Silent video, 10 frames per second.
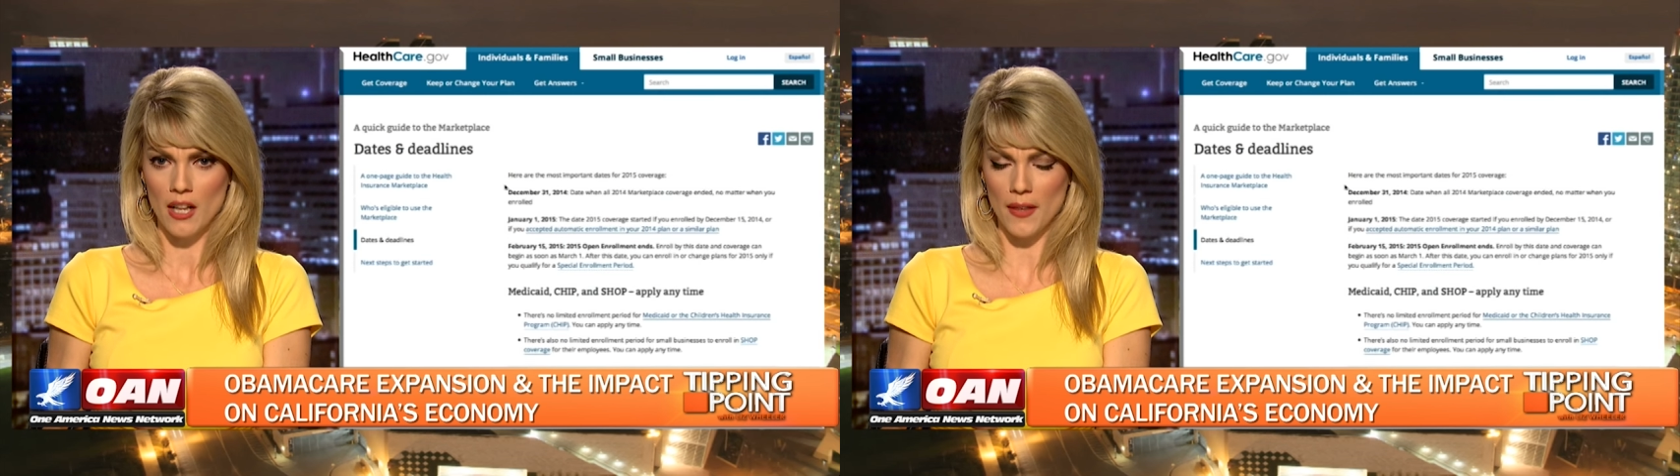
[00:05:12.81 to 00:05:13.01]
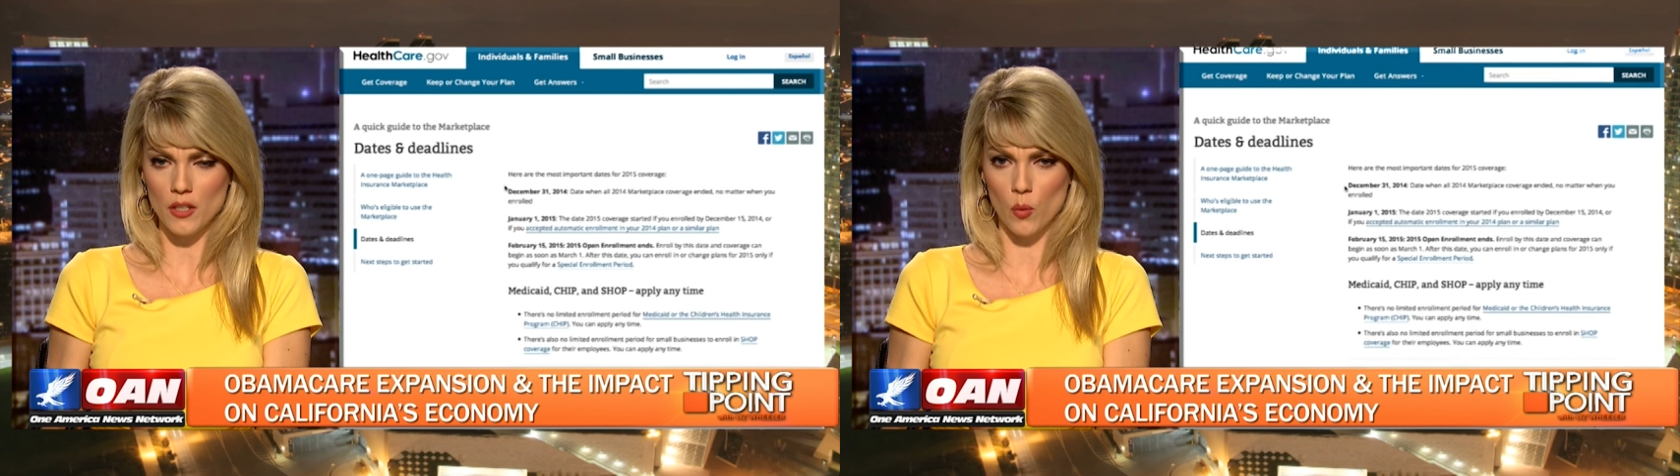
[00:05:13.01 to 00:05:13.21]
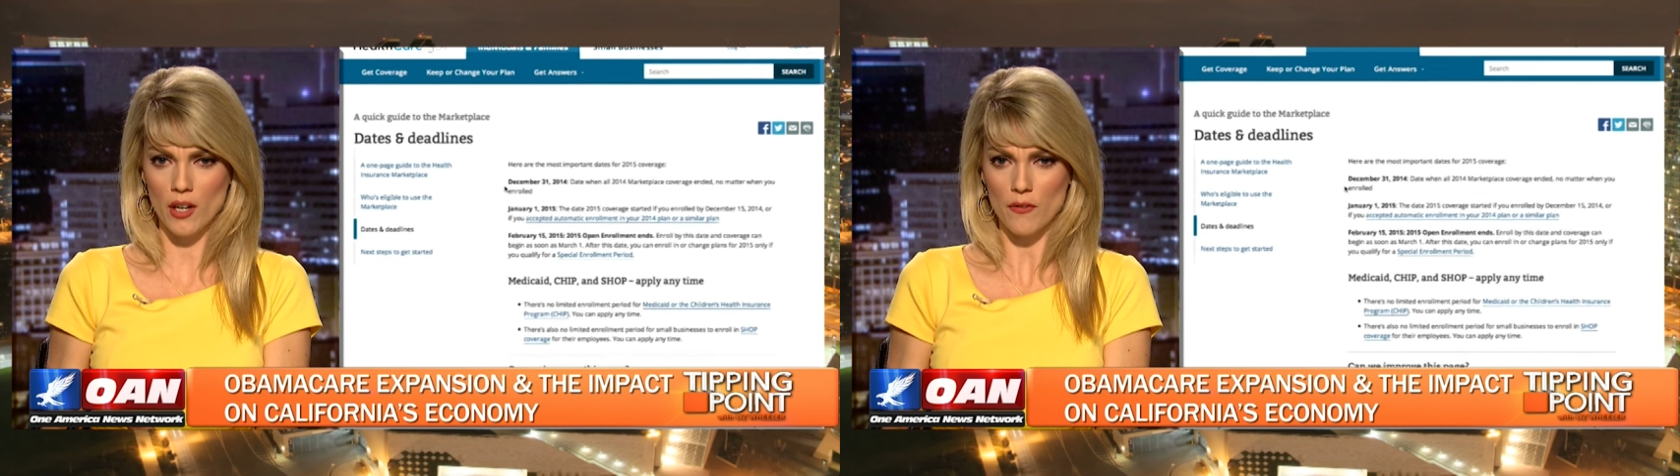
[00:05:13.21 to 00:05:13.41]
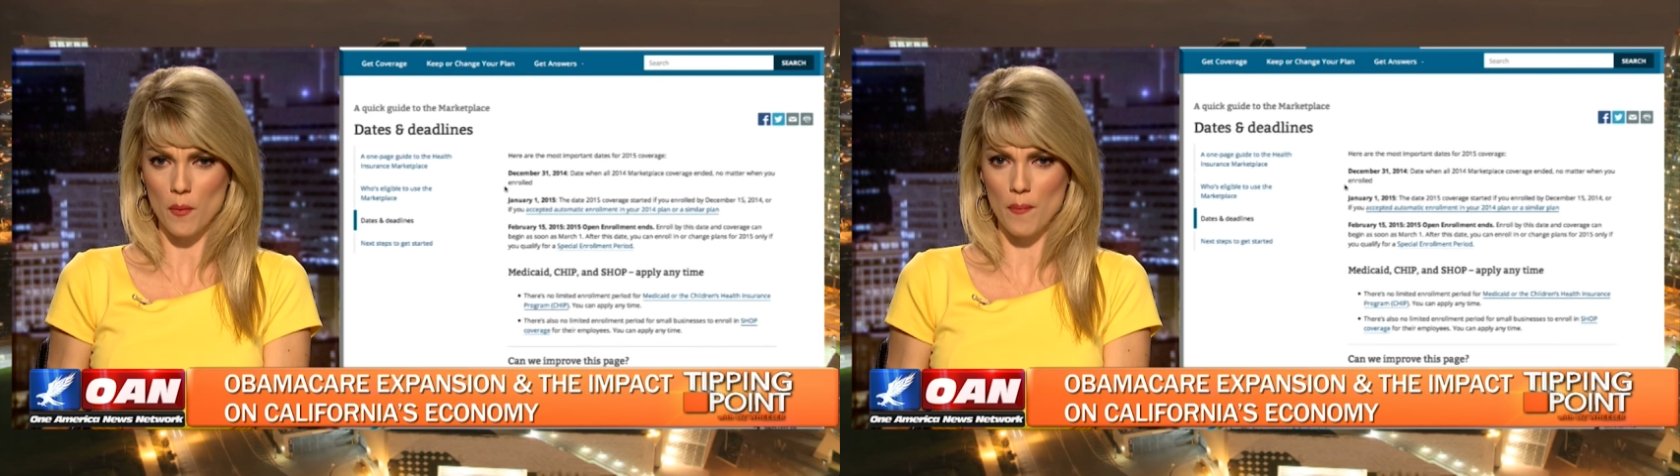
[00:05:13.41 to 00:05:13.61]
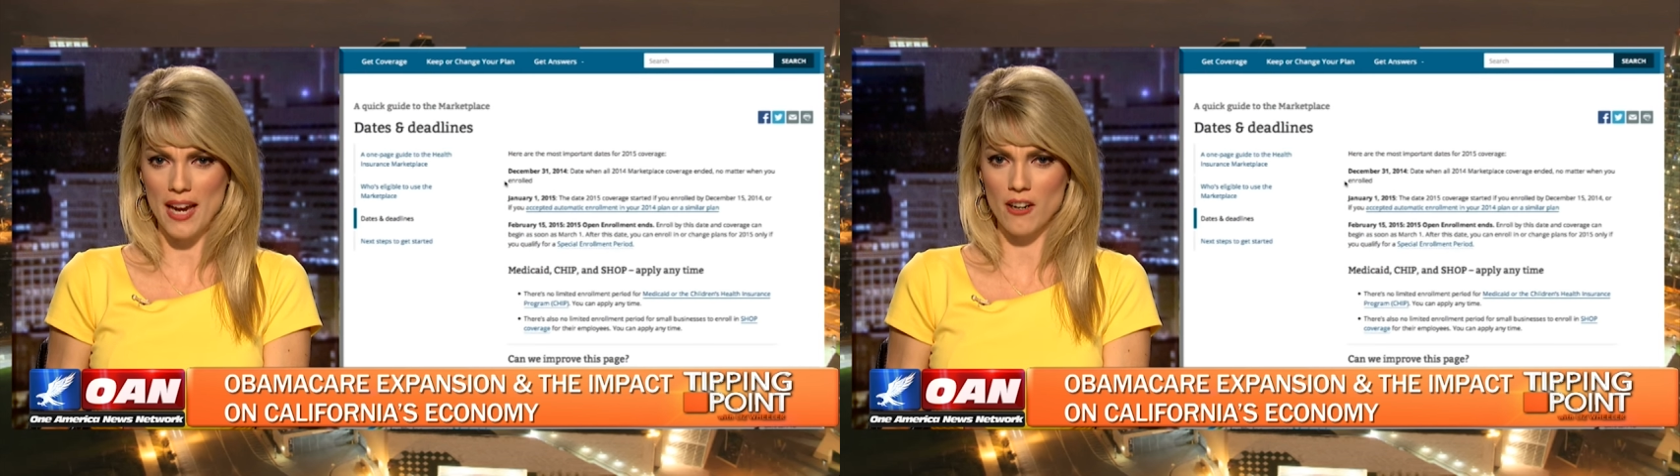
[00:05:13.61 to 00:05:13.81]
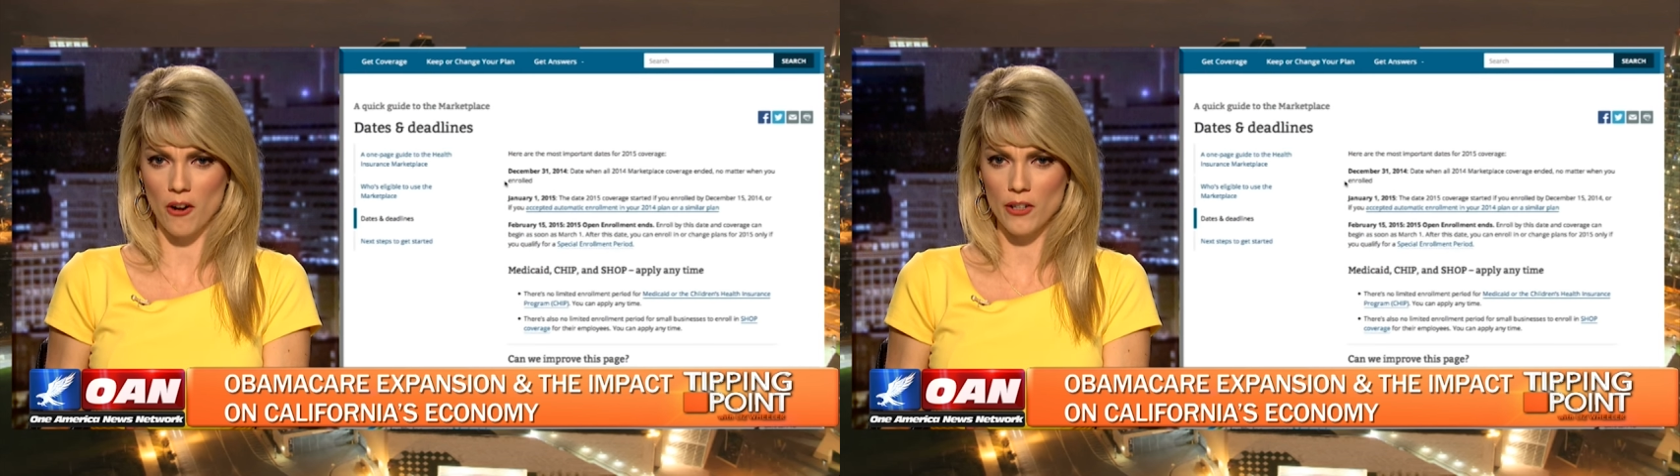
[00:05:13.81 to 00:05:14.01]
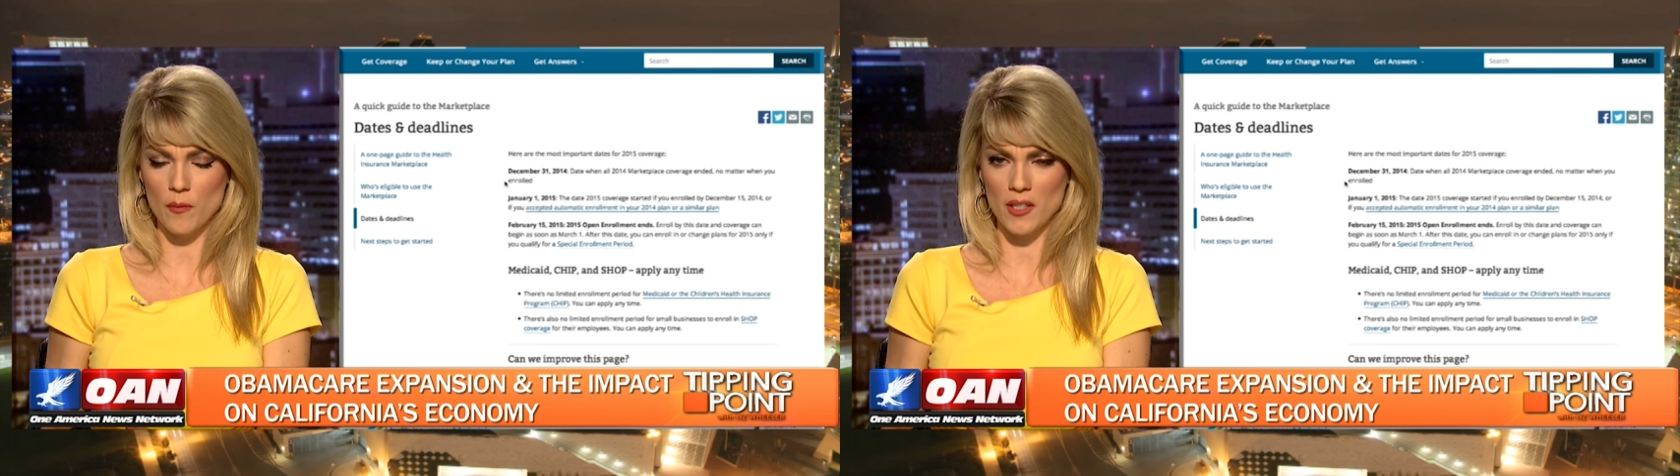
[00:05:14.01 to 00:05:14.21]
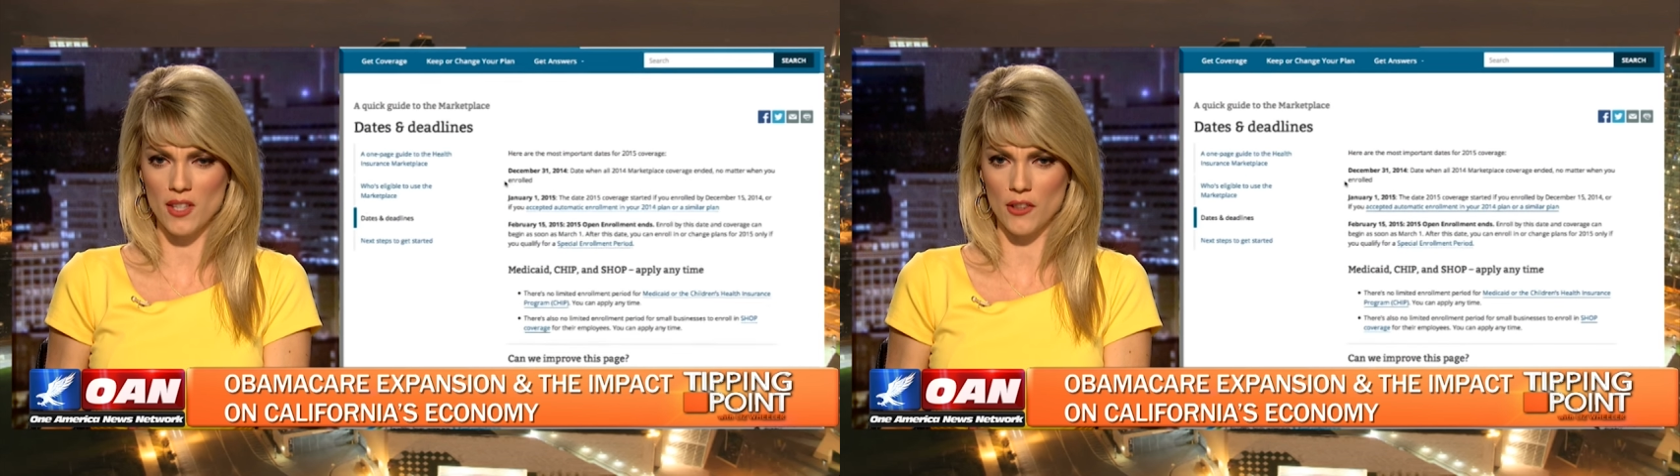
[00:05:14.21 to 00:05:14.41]
That's one of the main
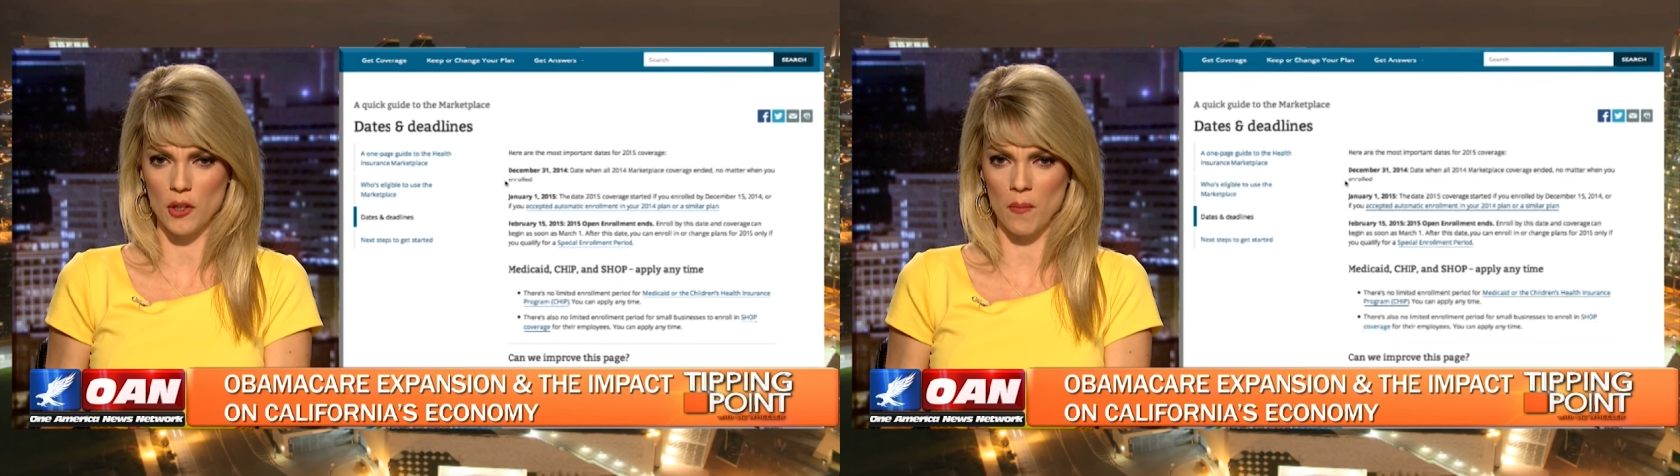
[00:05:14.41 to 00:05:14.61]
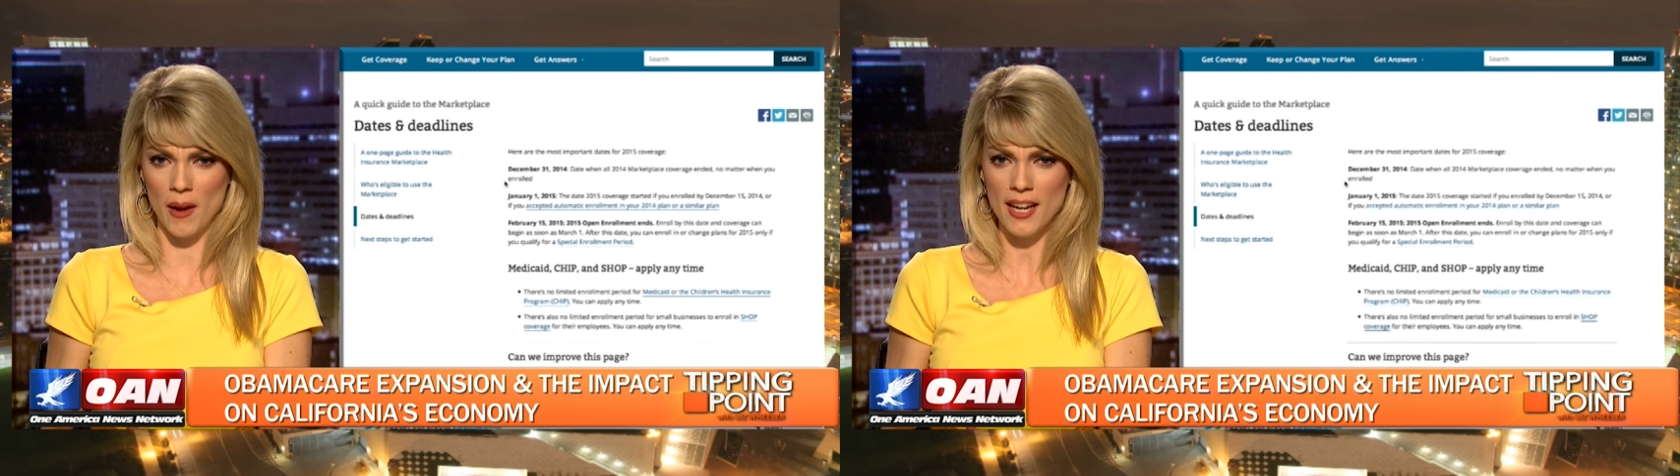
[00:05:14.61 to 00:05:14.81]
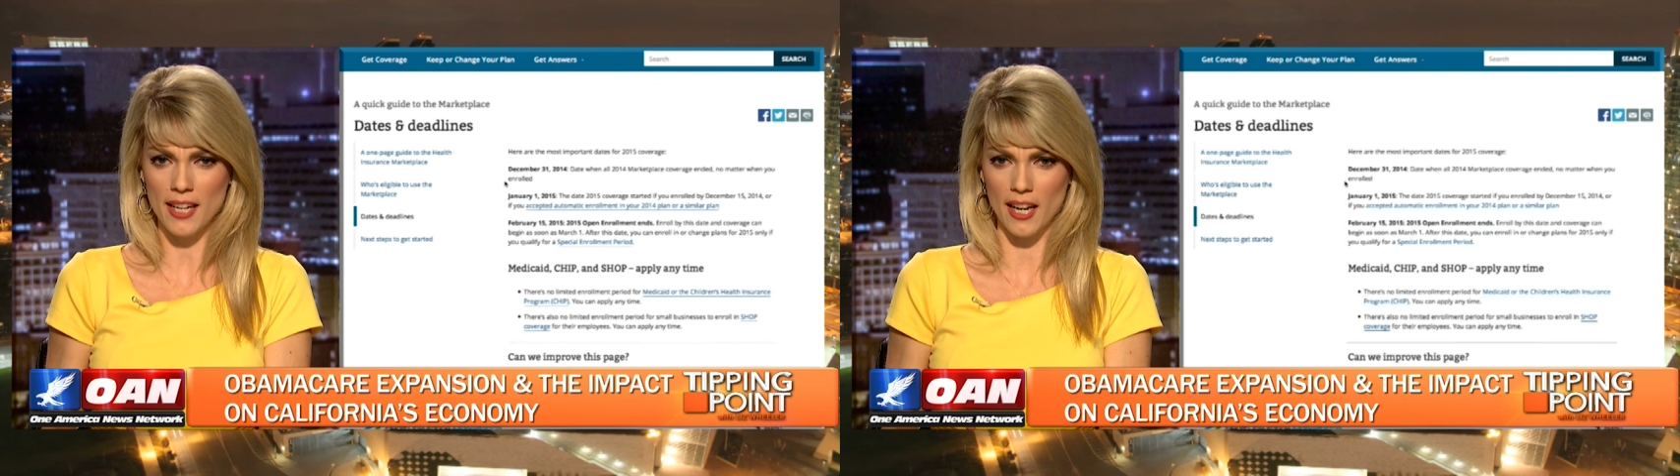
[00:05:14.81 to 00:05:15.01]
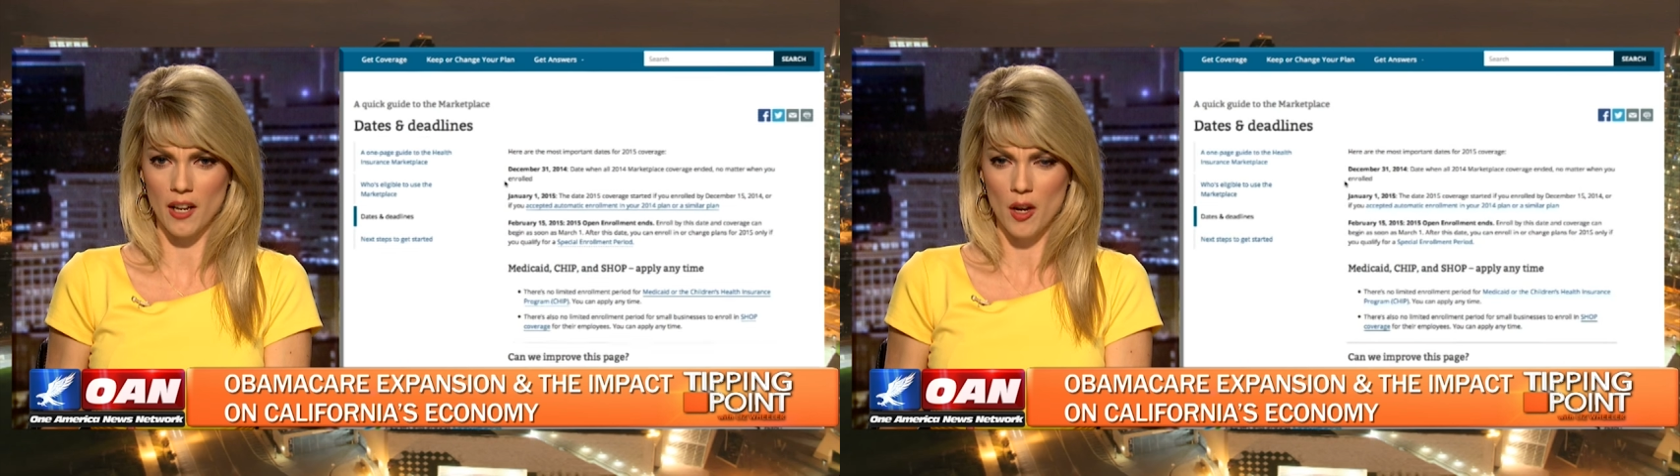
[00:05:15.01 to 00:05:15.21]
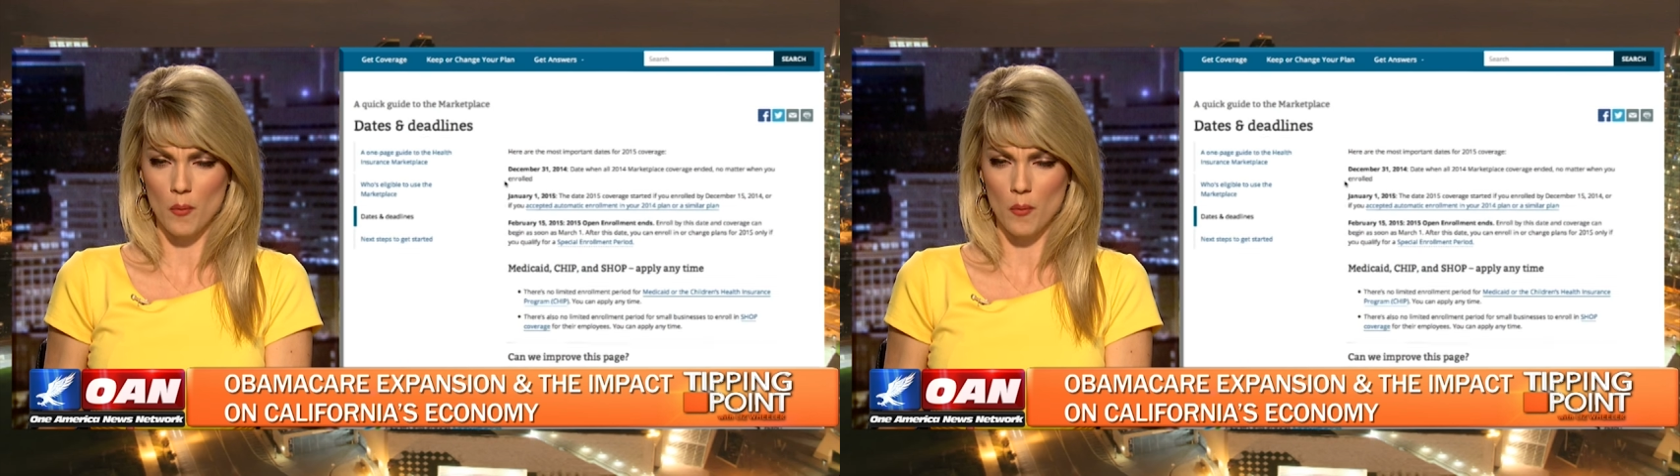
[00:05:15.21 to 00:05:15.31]
arguments that they're making,